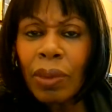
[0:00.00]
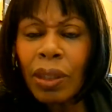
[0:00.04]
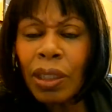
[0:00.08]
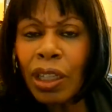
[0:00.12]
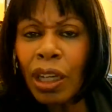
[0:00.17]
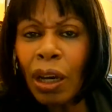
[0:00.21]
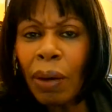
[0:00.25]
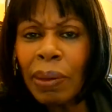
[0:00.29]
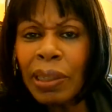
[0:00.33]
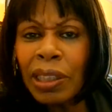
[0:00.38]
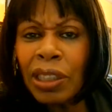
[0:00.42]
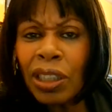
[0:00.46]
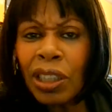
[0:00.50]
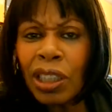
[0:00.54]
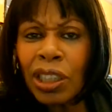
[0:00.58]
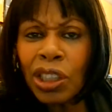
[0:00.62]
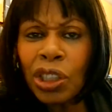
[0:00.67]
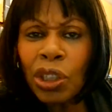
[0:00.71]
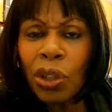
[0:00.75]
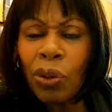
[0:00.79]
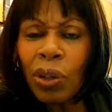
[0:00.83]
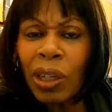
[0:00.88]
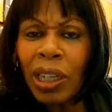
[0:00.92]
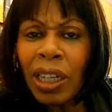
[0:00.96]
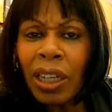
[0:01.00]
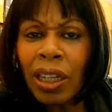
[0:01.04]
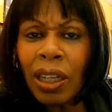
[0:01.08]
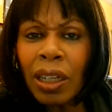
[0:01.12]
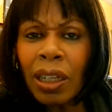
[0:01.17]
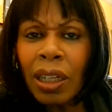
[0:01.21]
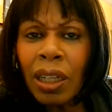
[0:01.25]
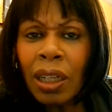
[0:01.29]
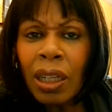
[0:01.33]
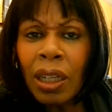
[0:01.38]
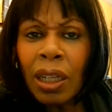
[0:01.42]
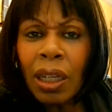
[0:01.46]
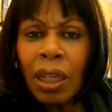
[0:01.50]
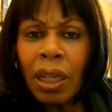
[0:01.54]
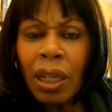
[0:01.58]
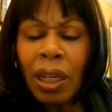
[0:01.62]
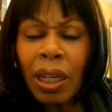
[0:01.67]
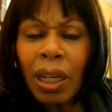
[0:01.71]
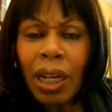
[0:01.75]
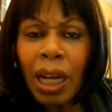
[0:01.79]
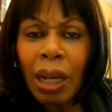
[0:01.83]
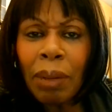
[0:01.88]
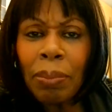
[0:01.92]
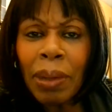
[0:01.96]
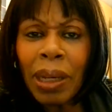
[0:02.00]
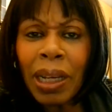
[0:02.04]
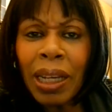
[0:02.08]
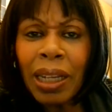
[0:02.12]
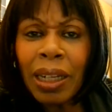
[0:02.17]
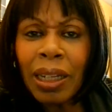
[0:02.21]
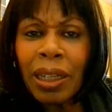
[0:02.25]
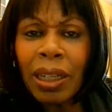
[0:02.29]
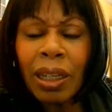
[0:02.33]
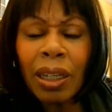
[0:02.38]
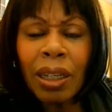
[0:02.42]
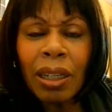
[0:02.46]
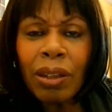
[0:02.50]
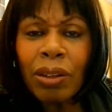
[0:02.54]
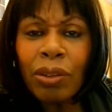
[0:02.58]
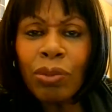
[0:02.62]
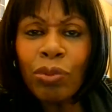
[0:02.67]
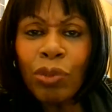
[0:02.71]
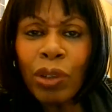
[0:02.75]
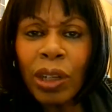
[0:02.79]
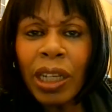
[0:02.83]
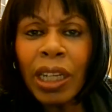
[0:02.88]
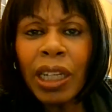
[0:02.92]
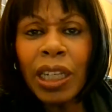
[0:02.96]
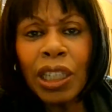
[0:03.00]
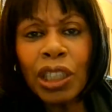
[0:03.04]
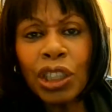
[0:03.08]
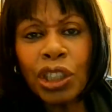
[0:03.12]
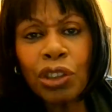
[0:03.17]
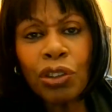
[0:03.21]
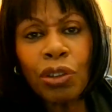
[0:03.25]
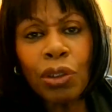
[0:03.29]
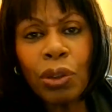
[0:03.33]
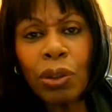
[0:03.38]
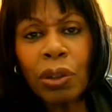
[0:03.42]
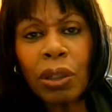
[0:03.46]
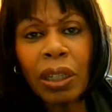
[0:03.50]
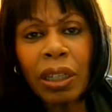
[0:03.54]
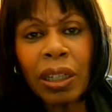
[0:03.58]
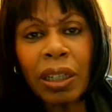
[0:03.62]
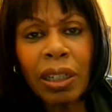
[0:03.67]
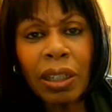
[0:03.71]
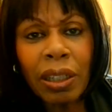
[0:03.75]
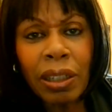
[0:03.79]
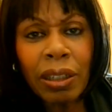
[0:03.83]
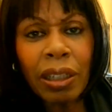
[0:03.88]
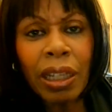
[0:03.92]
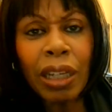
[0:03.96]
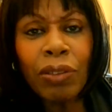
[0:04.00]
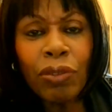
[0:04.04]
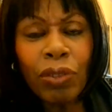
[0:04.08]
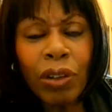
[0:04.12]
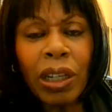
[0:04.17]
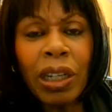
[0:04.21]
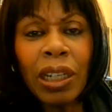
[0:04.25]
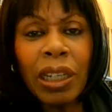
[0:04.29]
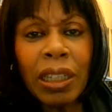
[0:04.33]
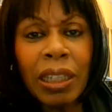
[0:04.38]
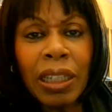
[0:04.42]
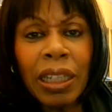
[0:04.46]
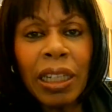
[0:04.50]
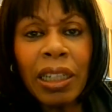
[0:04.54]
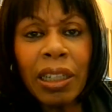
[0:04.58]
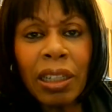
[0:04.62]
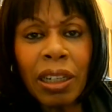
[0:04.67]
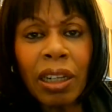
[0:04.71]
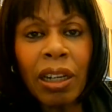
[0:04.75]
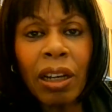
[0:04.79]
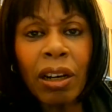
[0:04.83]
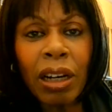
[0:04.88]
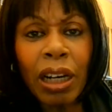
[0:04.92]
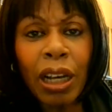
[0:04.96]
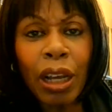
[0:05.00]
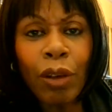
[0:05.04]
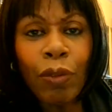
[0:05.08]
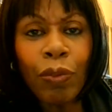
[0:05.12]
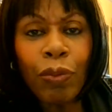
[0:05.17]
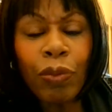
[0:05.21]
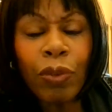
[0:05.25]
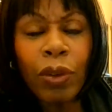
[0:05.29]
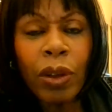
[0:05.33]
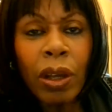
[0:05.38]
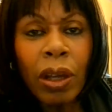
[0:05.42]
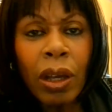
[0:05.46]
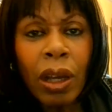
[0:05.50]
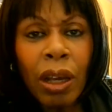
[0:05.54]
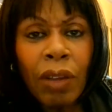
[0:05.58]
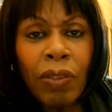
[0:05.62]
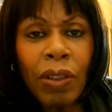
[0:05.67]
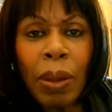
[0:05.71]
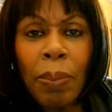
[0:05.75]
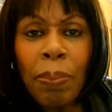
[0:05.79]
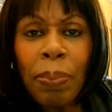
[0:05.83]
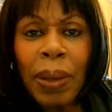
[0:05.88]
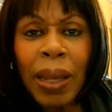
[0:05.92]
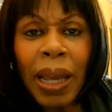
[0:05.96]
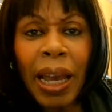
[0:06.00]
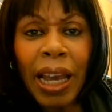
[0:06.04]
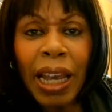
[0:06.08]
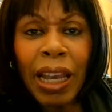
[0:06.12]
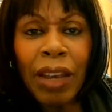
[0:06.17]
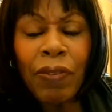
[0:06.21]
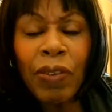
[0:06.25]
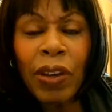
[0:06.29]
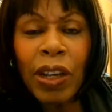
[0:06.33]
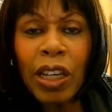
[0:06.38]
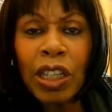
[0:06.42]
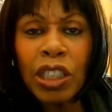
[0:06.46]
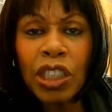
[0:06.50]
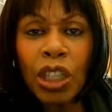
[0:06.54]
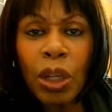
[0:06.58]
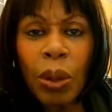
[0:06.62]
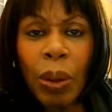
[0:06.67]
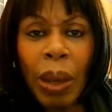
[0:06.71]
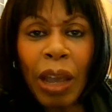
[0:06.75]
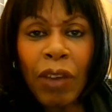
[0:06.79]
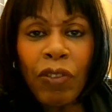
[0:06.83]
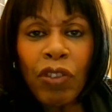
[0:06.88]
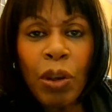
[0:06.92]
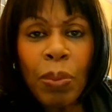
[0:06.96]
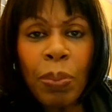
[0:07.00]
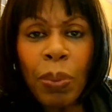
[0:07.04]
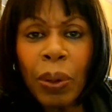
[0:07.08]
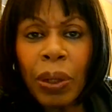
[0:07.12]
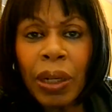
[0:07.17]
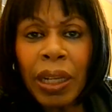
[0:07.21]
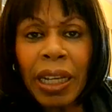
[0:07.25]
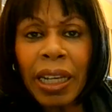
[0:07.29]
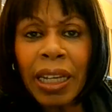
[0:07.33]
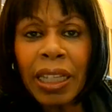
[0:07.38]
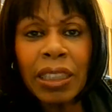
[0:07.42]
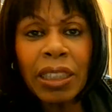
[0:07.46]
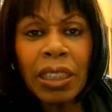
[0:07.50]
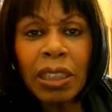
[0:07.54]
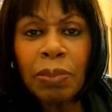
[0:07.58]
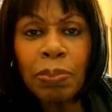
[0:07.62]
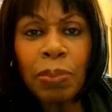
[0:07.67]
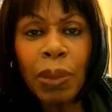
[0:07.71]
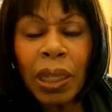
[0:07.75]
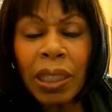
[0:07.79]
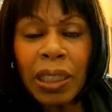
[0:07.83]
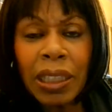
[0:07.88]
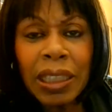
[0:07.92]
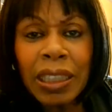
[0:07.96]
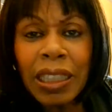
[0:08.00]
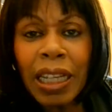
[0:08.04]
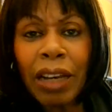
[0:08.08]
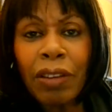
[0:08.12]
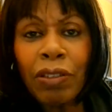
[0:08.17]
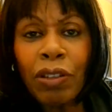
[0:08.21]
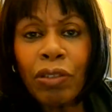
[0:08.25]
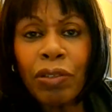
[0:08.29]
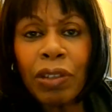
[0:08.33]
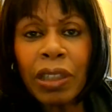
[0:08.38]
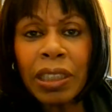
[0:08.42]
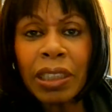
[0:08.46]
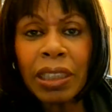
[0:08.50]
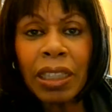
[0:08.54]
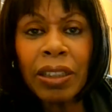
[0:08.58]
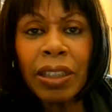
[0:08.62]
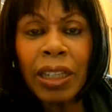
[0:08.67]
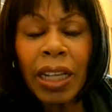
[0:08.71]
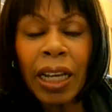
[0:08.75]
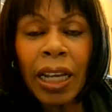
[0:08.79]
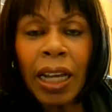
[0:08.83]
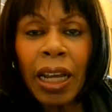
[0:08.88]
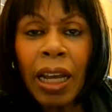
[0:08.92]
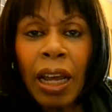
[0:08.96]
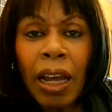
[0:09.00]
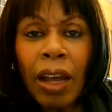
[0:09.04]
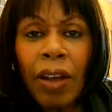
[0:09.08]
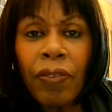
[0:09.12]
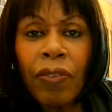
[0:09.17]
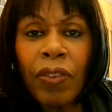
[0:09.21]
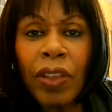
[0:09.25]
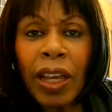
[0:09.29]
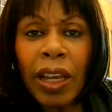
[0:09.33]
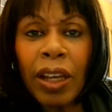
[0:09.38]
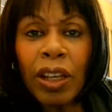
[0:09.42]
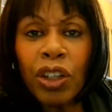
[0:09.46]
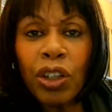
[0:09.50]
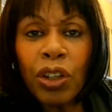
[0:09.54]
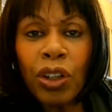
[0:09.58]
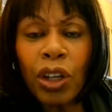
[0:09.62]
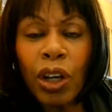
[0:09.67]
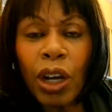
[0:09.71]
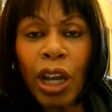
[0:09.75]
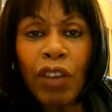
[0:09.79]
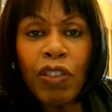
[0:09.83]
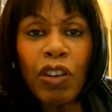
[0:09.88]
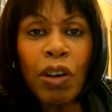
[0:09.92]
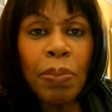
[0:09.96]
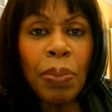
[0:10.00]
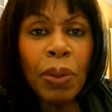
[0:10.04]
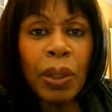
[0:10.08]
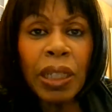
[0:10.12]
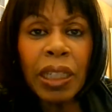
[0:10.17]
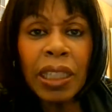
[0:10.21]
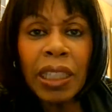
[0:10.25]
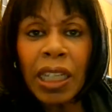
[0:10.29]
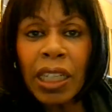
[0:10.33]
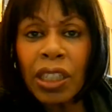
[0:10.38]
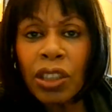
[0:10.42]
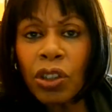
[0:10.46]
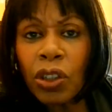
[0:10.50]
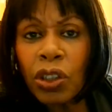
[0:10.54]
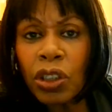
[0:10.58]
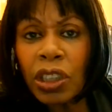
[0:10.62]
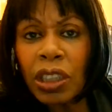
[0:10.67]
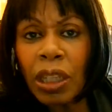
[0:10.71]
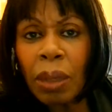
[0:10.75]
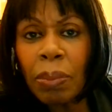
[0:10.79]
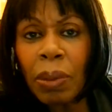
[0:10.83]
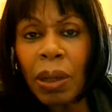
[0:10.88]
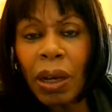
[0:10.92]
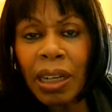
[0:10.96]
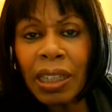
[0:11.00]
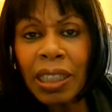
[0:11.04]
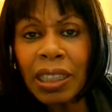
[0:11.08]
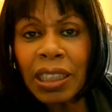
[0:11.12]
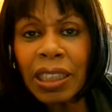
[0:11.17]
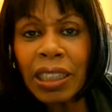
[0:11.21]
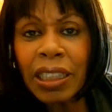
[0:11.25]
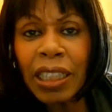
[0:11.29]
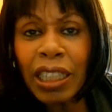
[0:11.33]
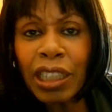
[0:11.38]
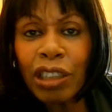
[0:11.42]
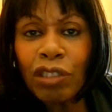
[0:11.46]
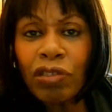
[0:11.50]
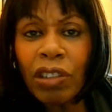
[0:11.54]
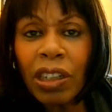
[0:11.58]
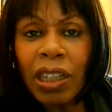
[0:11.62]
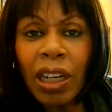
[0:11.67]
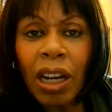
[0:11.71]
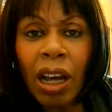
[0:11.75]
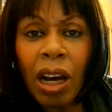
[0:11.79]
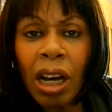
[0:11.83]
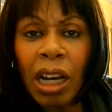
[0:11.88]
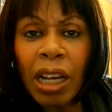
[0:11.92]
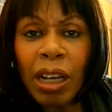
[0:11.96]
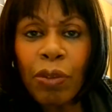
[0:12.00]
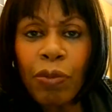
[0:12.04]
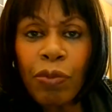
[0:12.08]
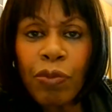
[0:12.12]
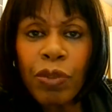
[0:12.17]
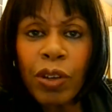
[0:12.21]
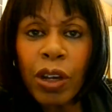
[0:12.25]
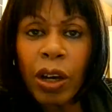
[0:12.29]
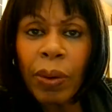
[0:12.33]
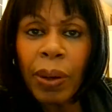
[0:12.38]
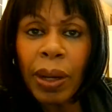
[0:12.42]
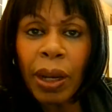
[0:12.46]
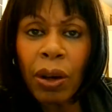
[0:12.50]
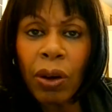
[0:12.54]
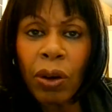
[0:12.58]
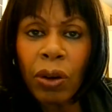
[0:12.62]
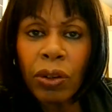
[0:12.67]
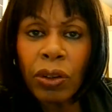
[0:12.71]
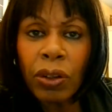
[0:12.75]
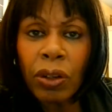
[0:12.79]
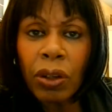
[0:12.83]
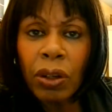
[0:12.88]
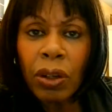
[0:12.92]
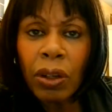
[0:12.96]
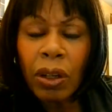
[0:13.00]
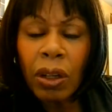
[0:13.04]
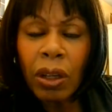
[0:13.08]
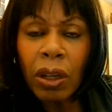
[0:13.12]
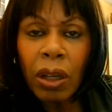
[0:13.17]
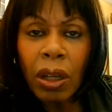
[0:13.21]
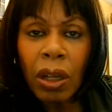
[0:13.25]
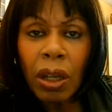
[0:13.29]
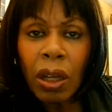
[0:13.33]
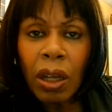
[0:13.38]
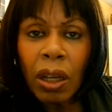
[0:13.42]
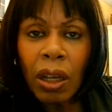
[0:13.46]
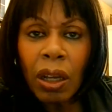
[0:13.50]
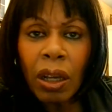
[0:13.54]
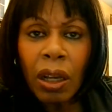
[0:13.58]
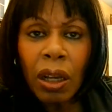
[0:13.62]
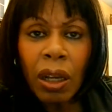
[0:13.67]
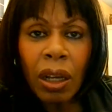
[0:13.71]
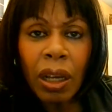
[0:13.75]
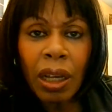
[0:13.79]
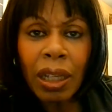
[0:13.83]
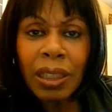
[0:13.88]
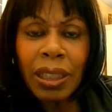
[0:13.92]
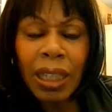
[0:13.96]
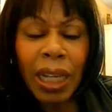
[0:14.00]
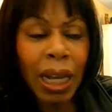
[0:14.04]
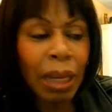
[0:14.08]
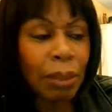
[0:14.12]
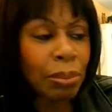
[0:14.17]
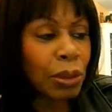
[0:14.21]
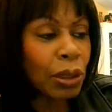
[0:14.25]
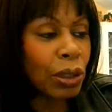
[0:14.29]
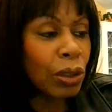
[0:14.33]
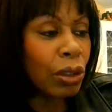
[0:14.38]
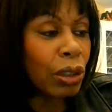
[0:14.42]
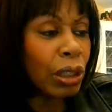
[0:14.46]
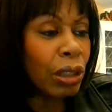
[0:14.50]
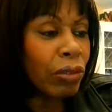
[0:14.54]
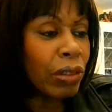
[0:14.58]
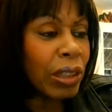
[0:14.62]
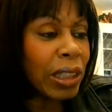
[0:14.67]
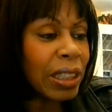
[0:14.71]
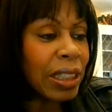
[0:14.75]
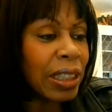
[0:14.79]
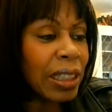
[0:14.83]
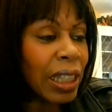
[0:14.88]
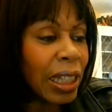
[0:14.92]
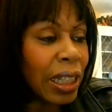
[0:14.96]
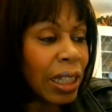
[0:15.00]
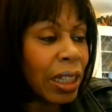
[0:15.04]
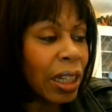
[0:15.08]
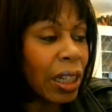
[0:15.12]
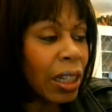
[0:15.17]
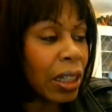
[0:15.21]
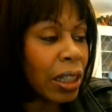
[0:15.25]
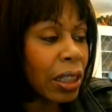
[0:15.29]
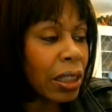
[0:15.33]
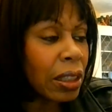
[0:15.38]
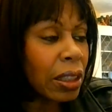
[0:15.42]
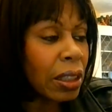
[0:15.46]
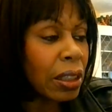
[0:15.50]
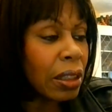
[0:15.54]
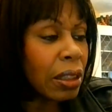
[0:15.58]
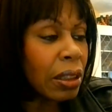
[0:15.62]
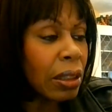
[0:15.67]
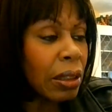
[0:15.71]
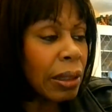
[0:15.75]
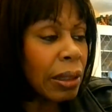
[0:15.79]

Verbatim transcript: going to the toilet. I mean, really and truly, they really need a life. They're behaving as though everybody is a bloody terrorist, and they're, they're you know, everybody here's got some kind of secret life going on. It's absolutely ridiculous.